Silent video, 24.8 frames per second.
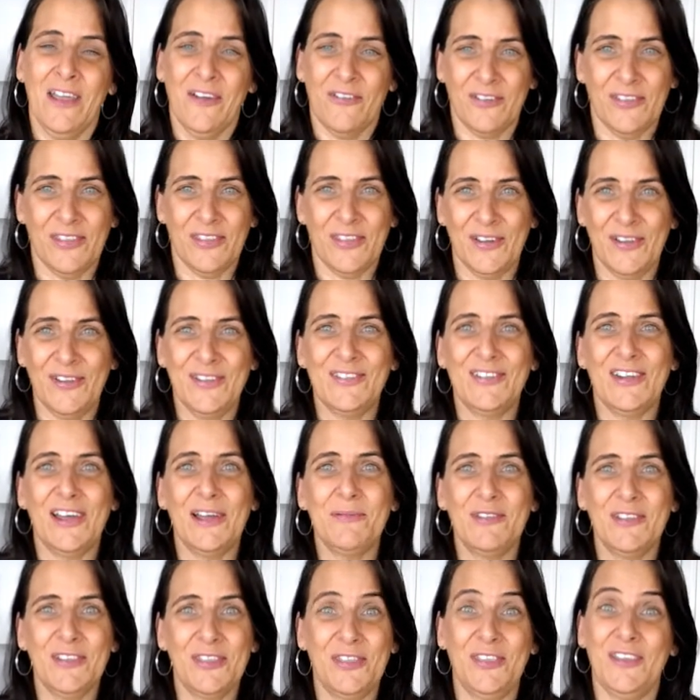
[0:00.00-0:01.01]
for those
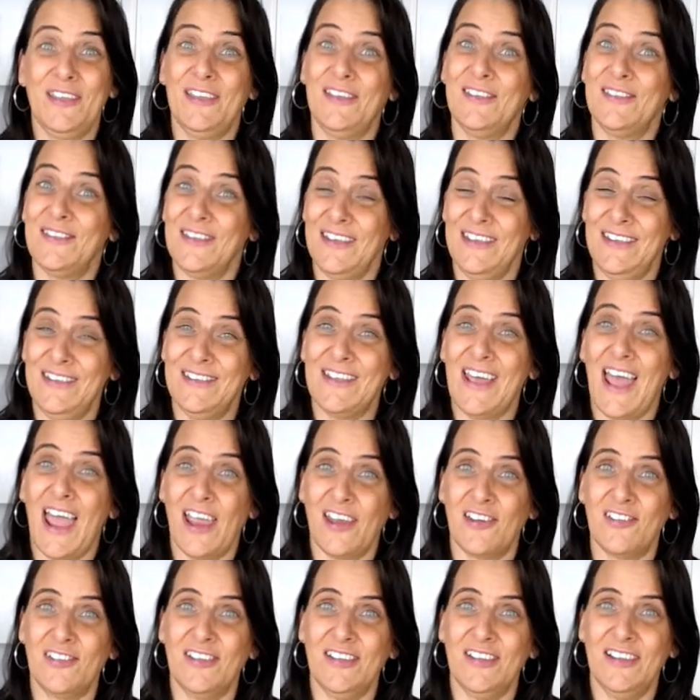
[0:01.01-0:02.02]
types of things is
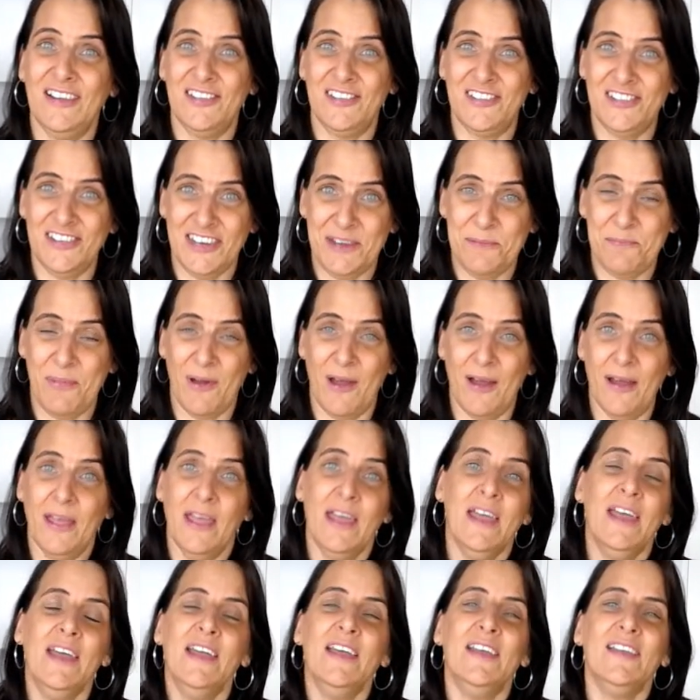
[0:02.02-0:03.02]
actually cheaper.
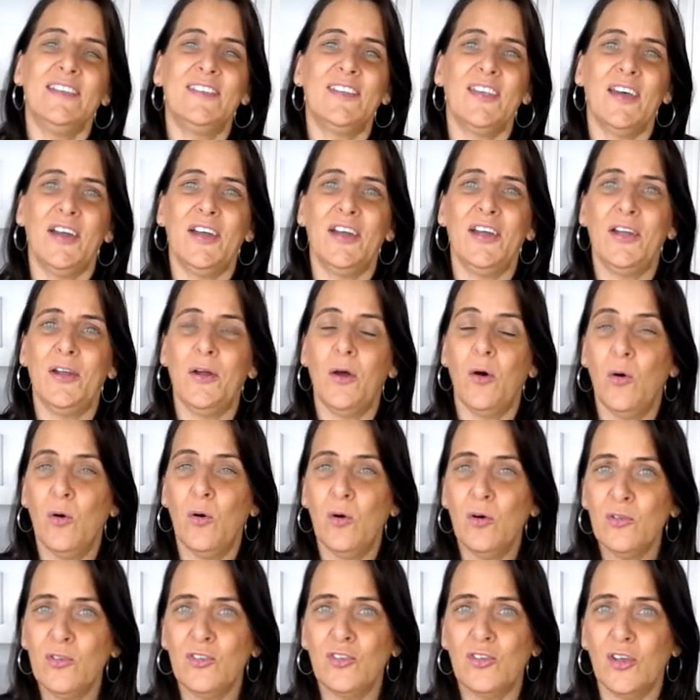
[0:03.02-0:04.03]
So
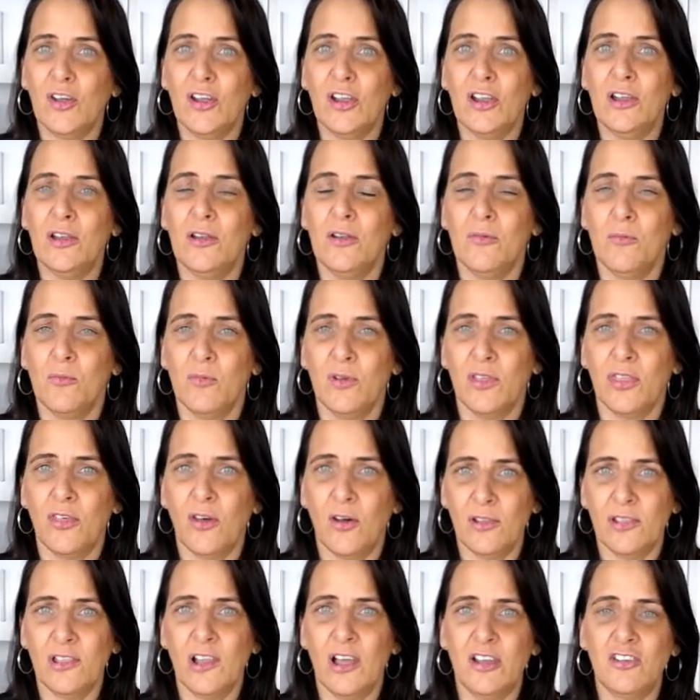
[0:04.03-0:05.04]
also with
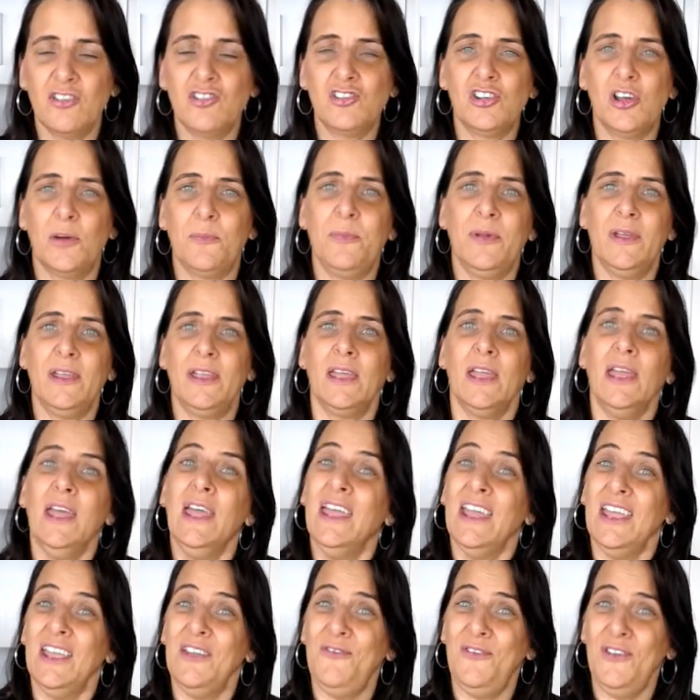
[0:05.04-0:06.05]
online shopping,
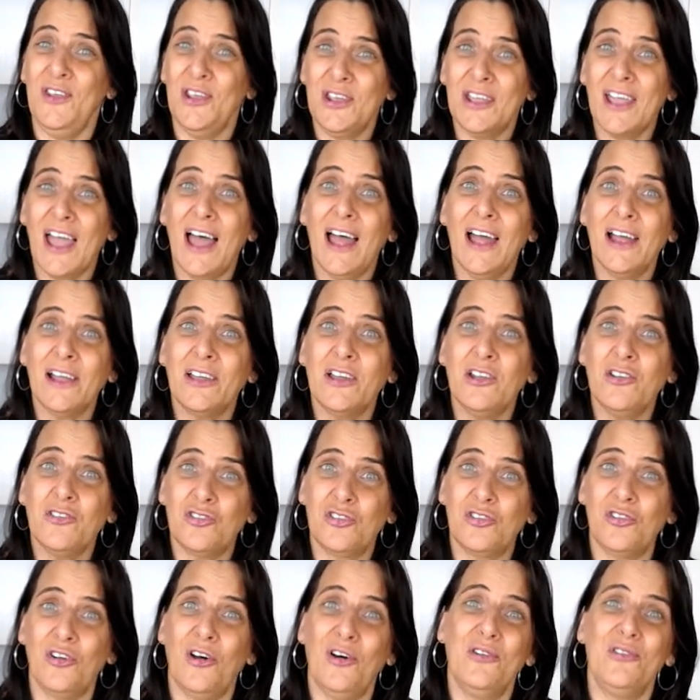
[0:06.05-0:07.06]
if you can't
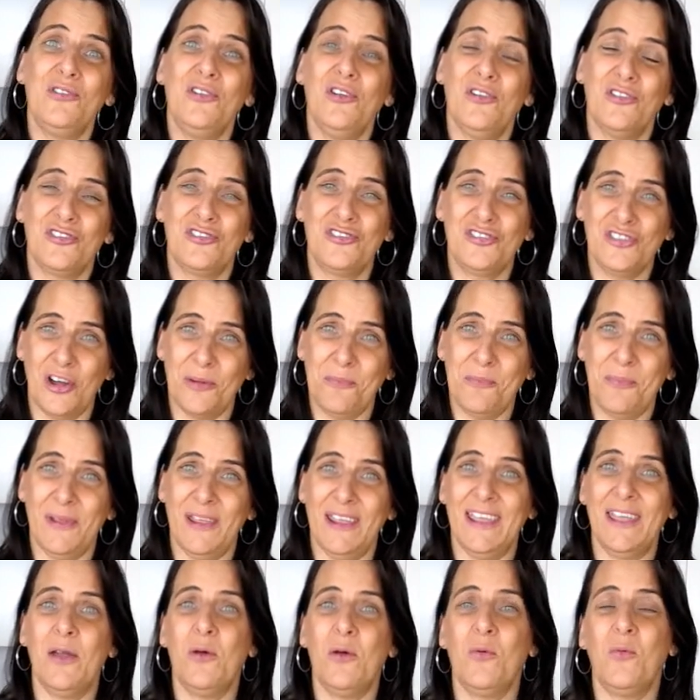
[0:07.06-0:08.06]
control your
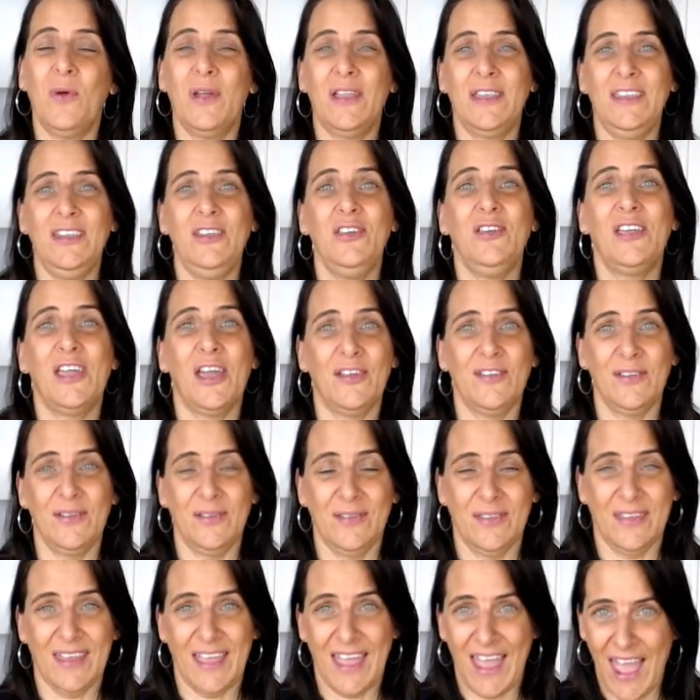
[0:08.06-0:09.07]
shopping when you
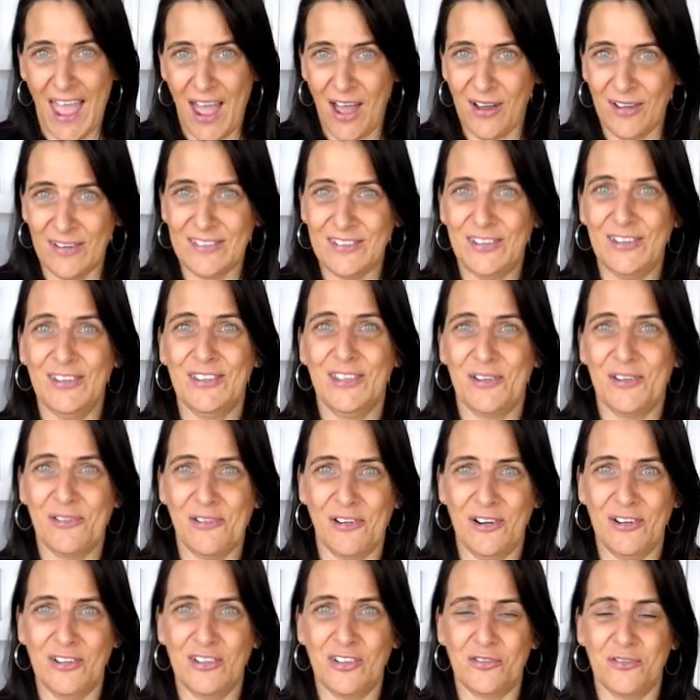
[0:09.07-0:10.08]
get out to the
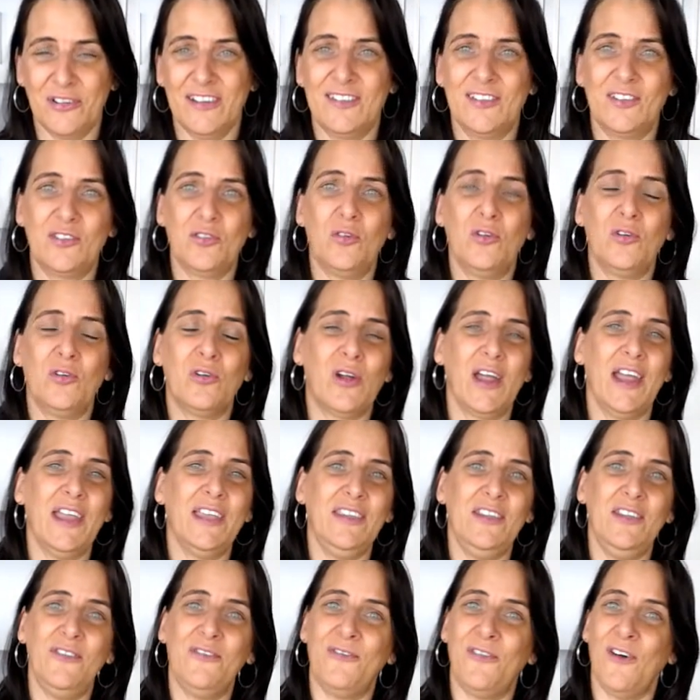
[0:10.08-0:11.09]
grocery store and
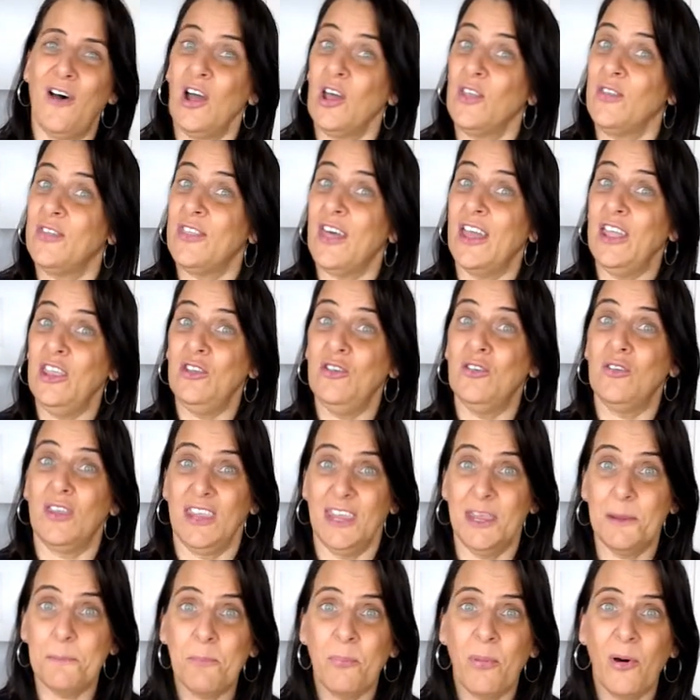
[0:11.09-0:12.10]
you find that you
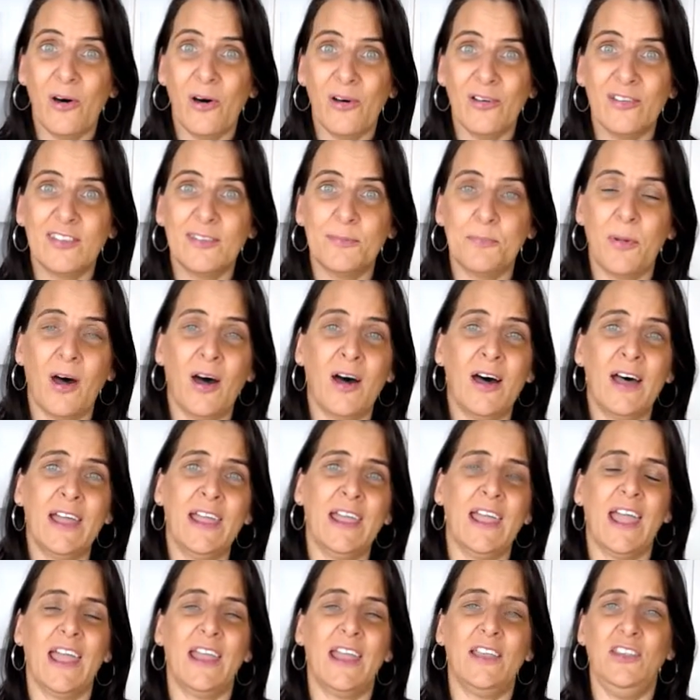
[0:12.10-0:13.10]
impulse
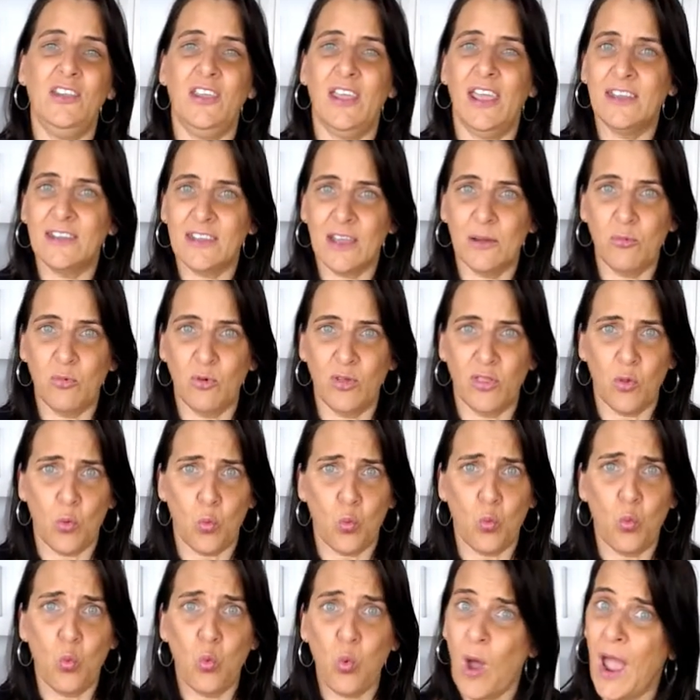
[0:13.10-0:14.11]
buy and you end up with
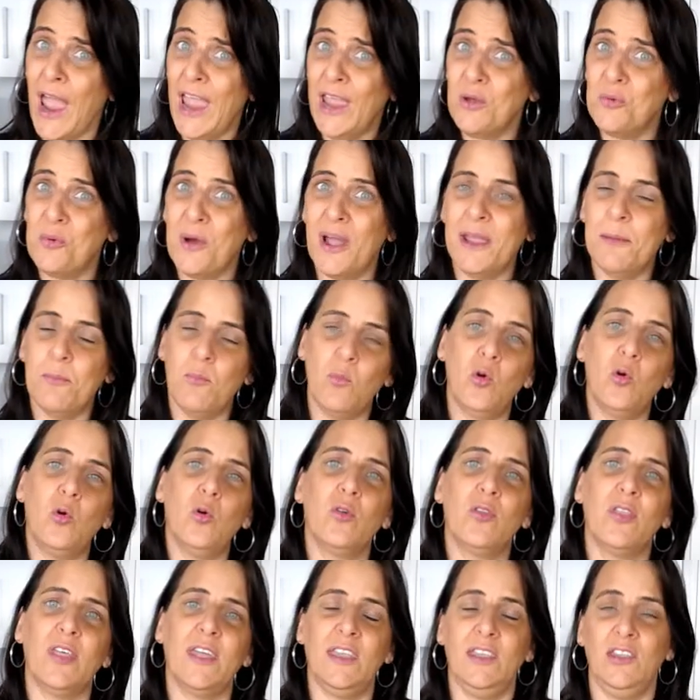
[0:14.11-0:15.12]
way
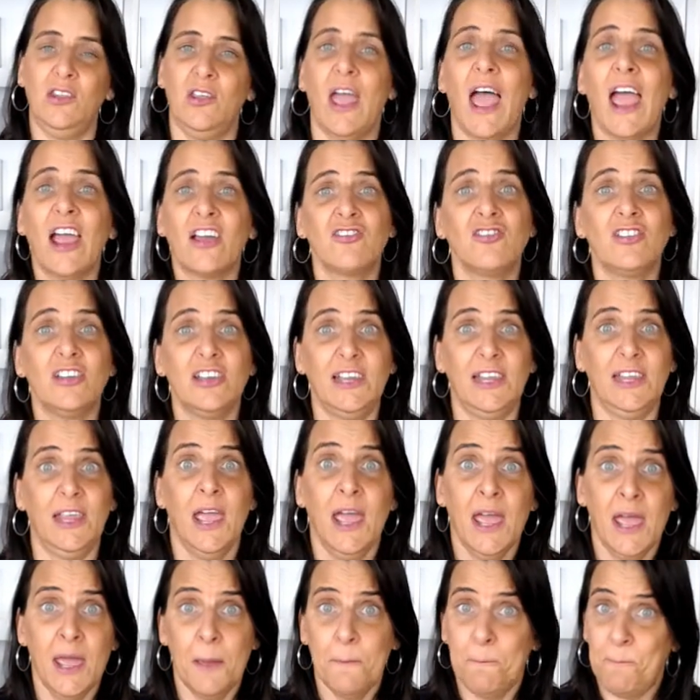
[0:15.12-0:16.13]
more than you actually
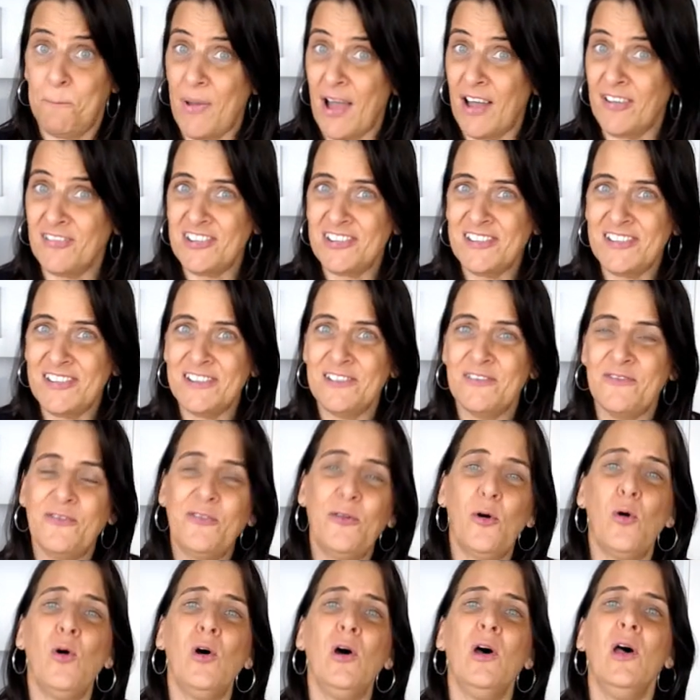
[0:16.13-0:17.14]
budgeted
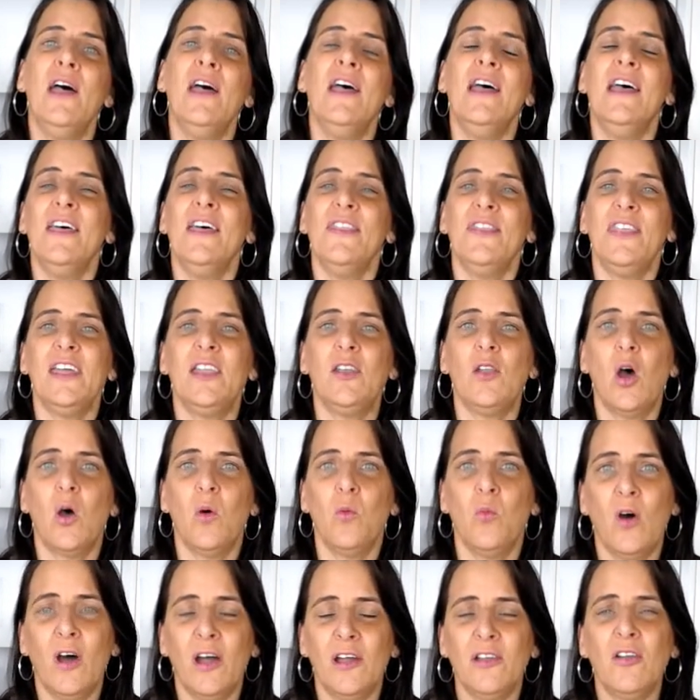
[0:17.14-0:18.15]
for, then
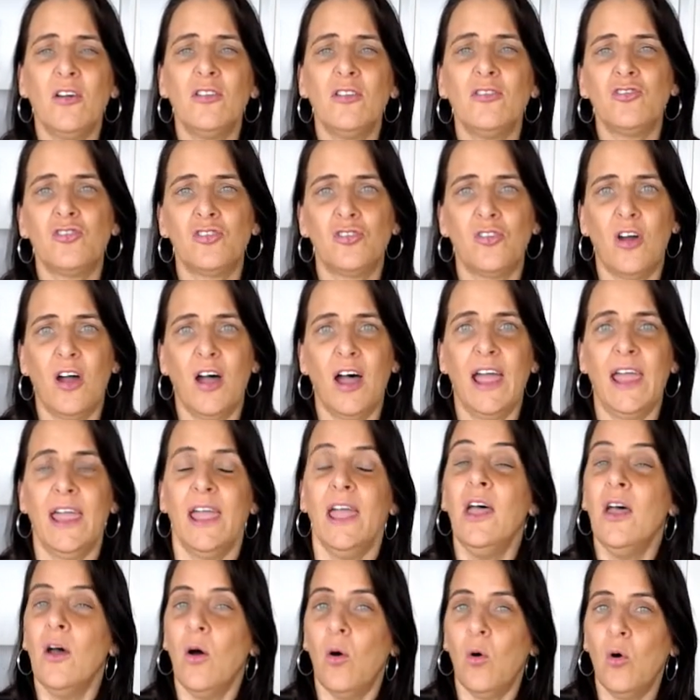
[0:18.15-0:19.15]
why not try
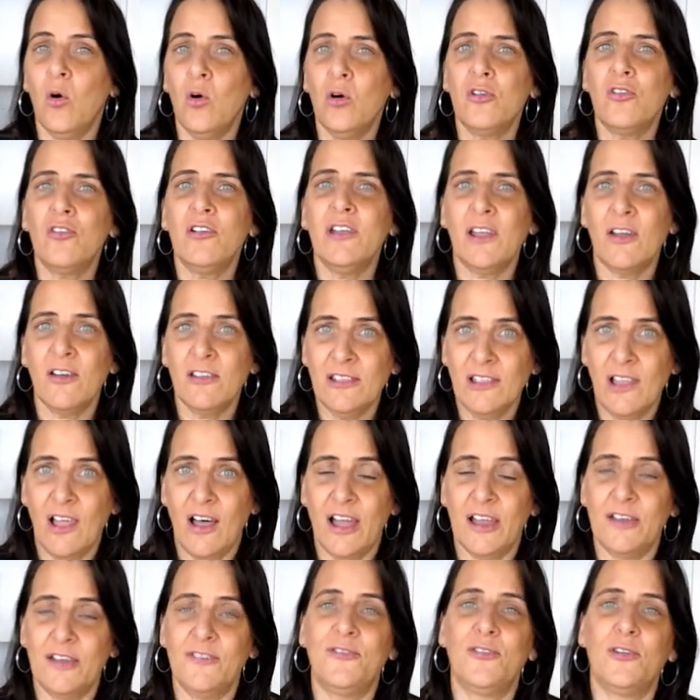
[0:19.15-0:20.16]
ordering
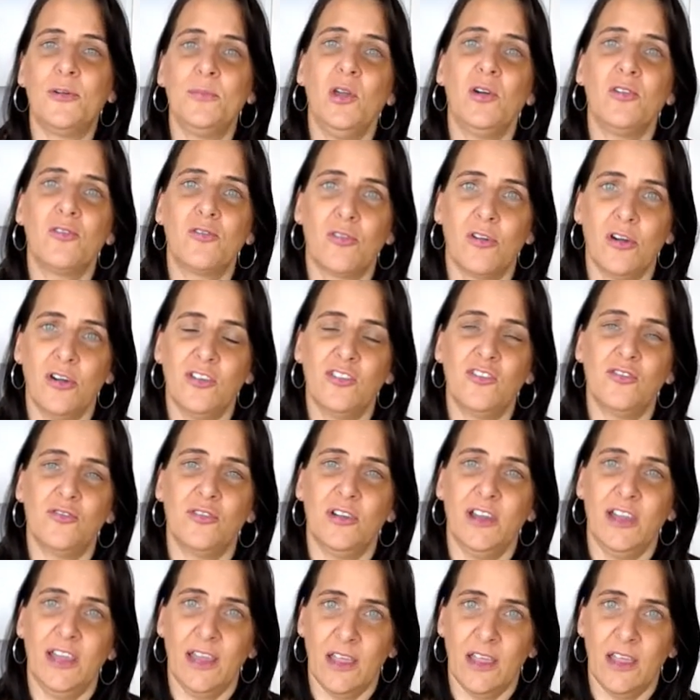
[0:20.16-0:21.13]
online from your grocery